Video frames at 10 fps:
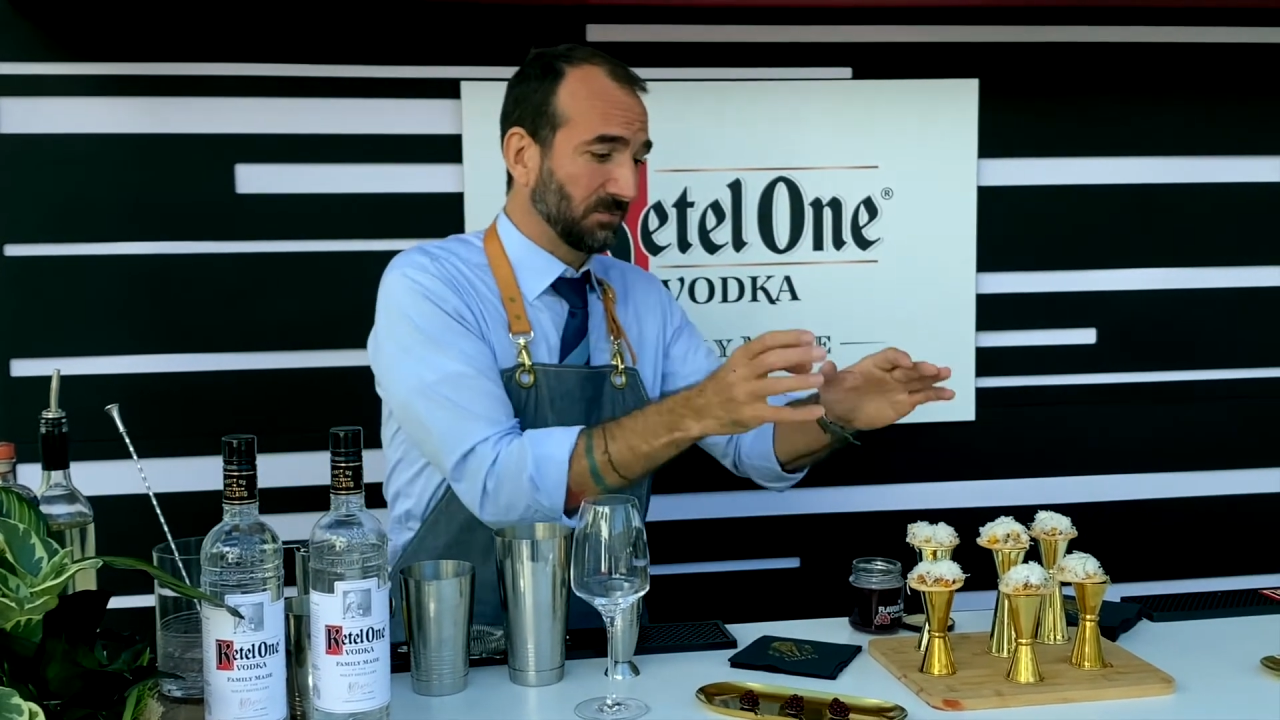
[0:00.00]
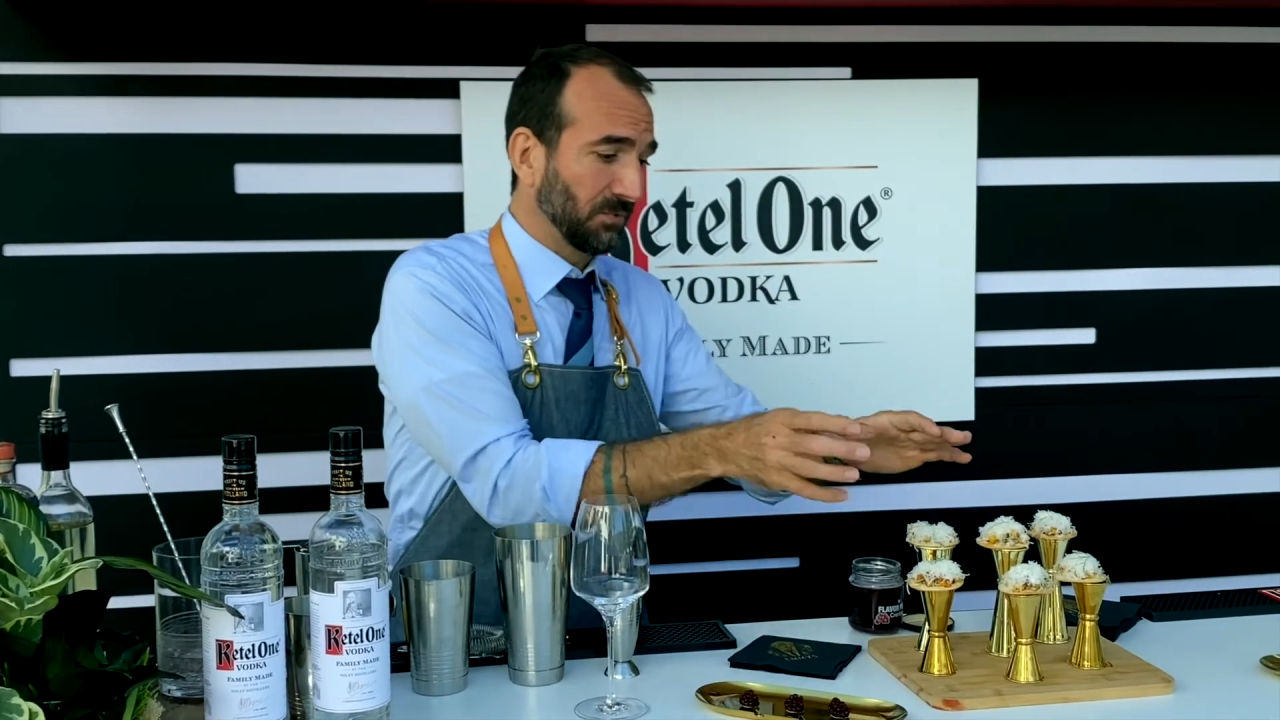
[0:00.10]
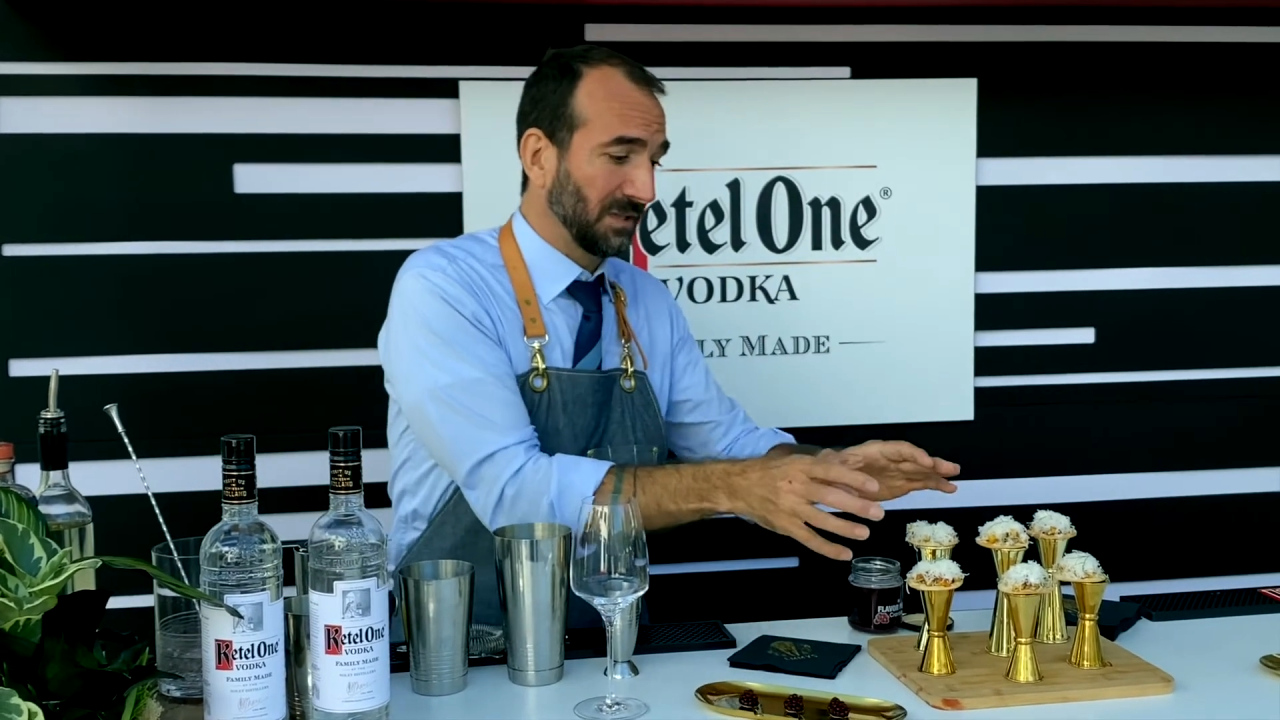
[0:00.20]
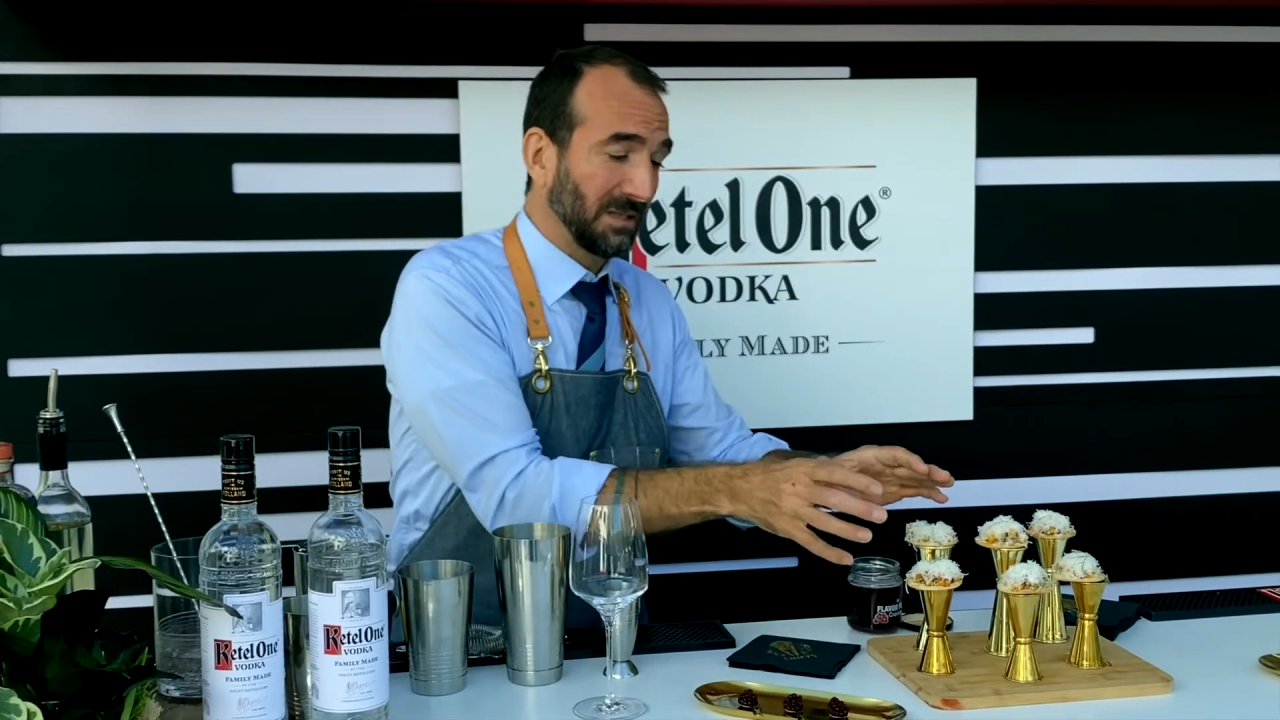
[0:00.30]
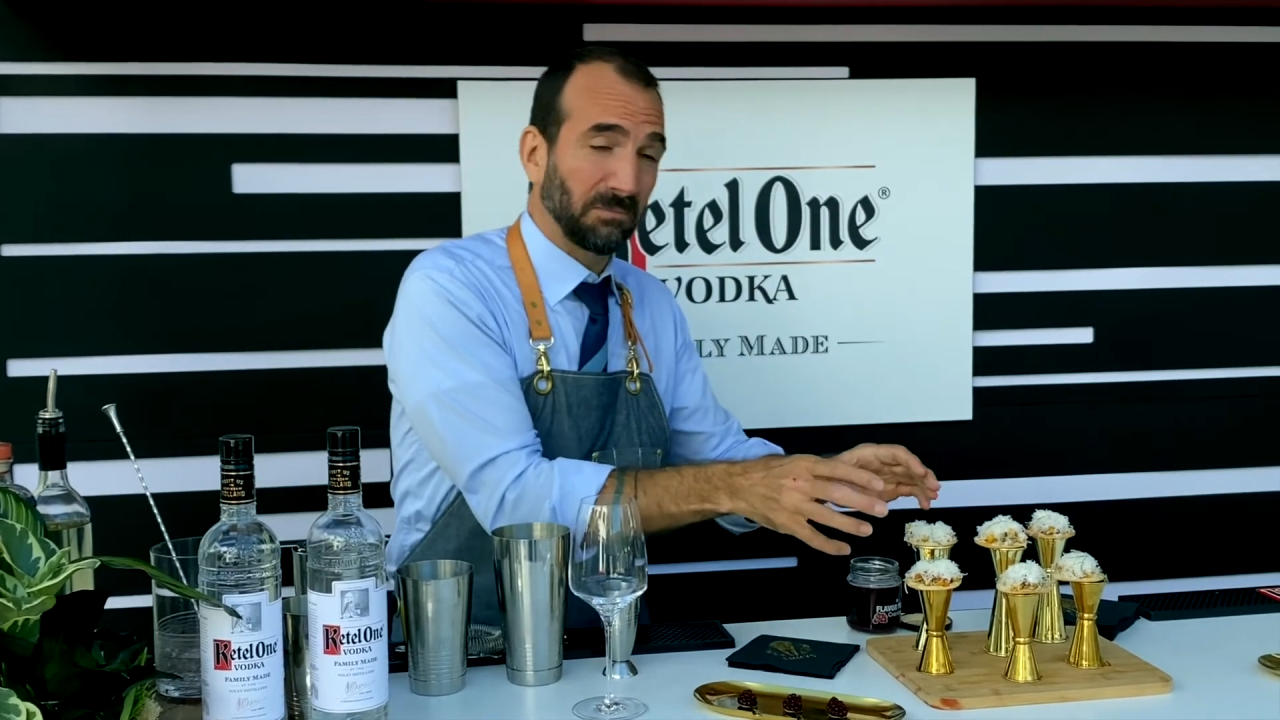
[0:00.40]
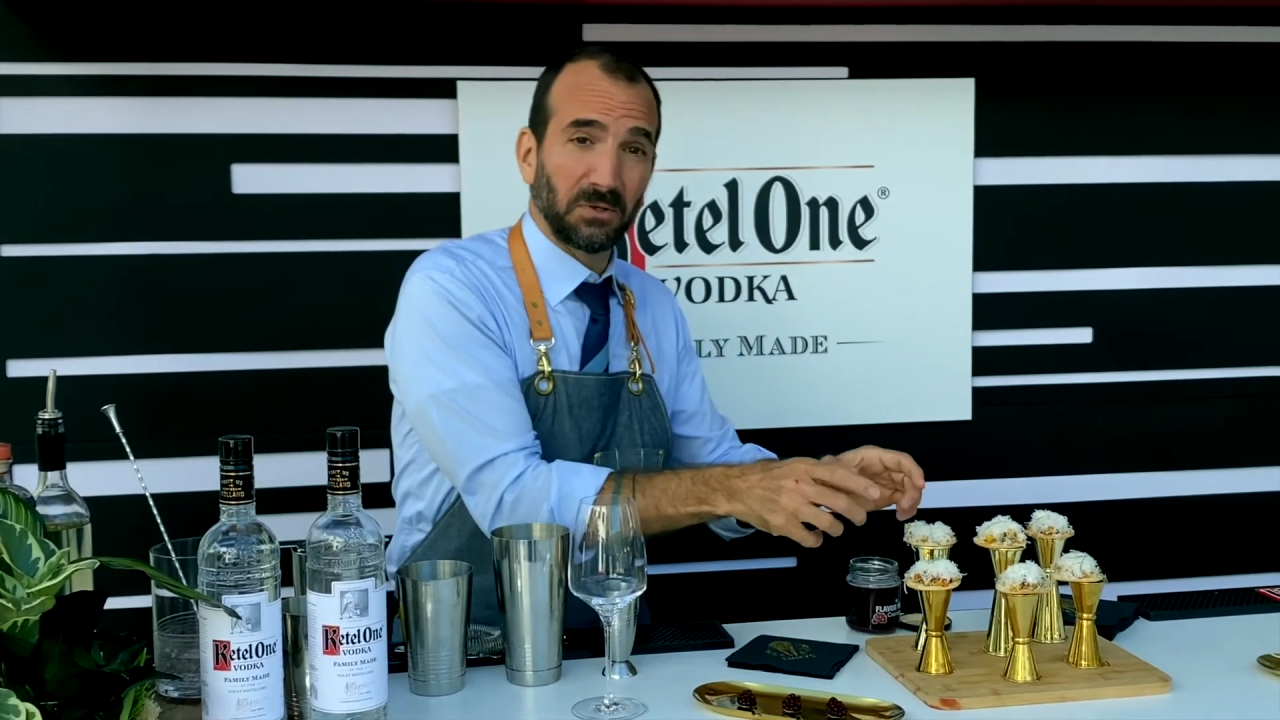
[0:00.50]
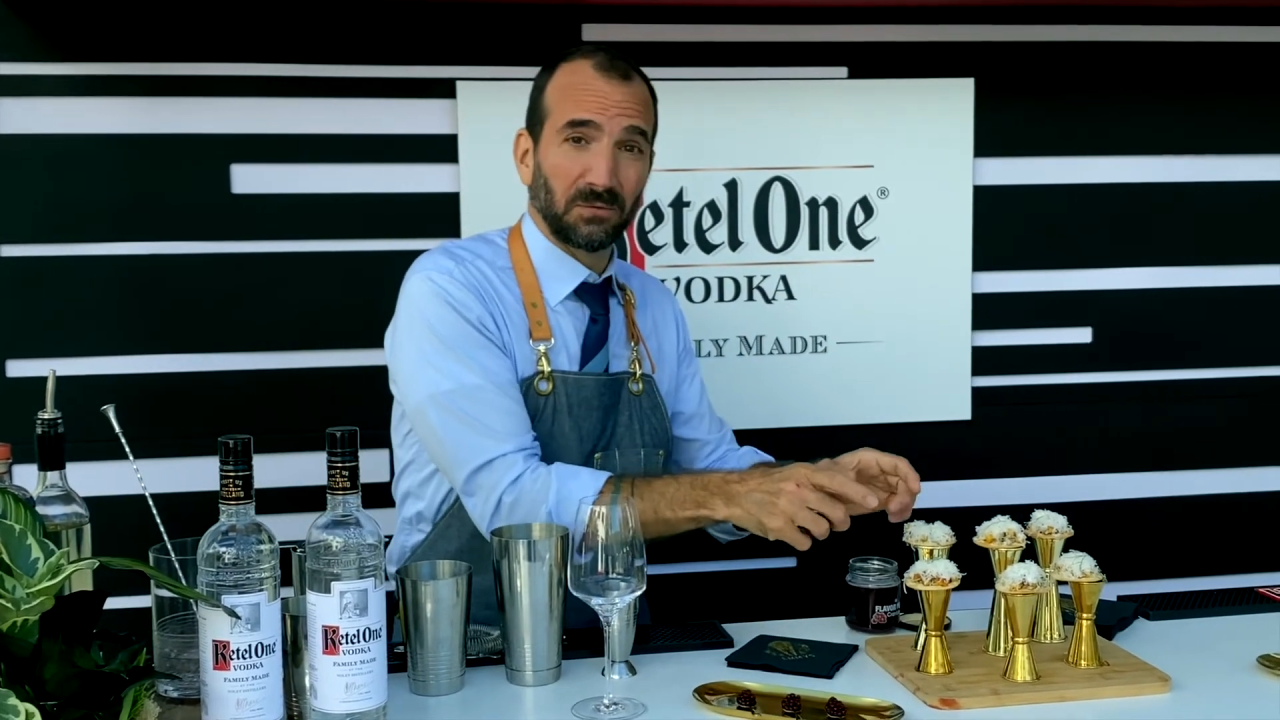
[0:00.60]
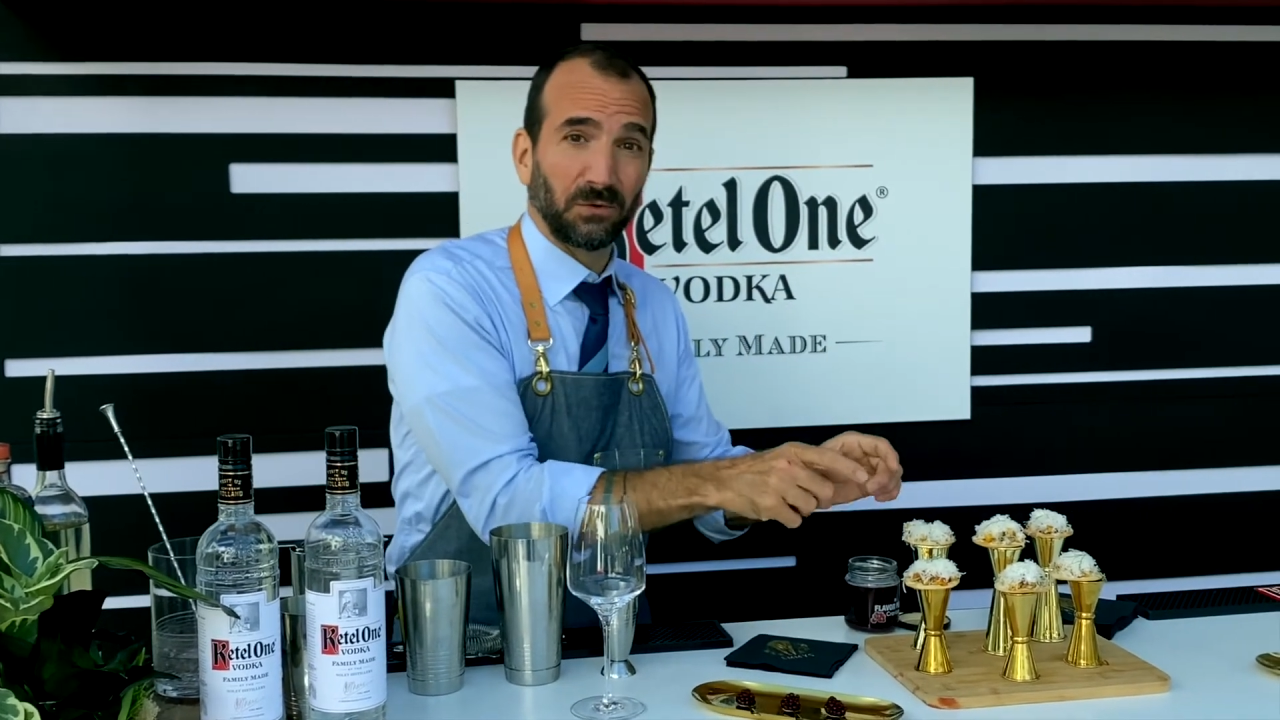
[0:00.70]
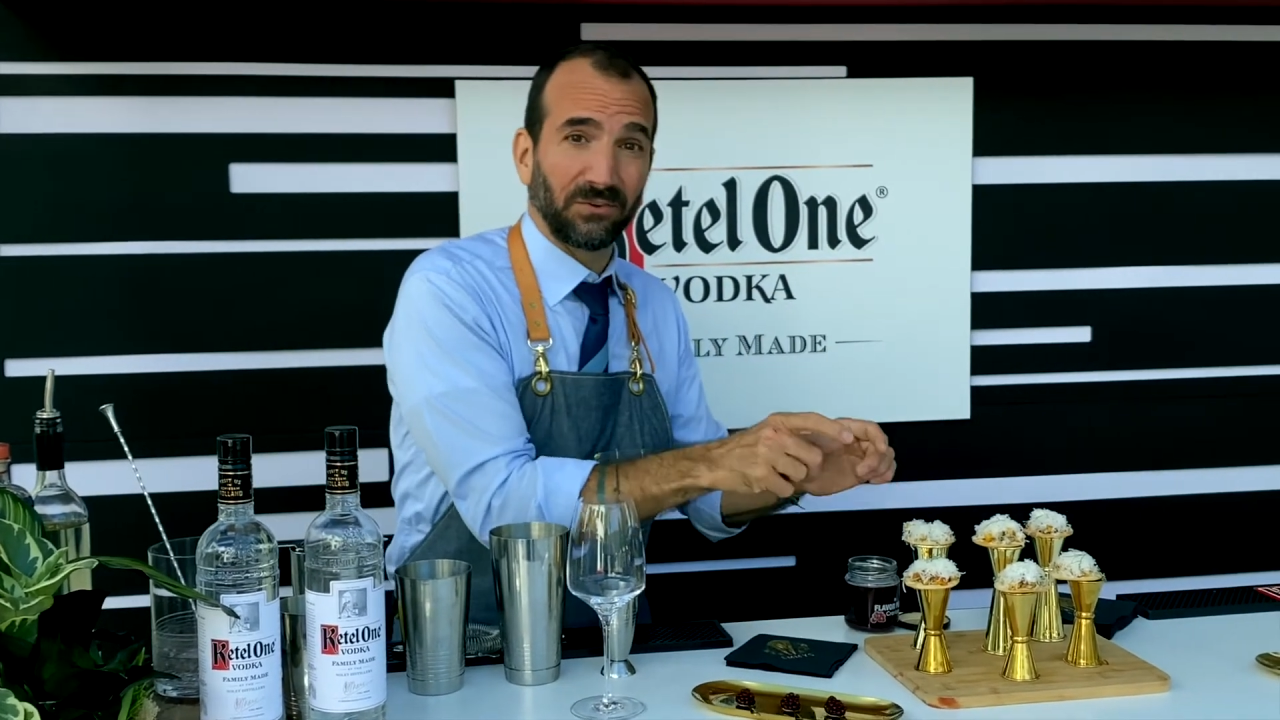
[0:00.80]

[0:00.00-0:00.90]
really beautiful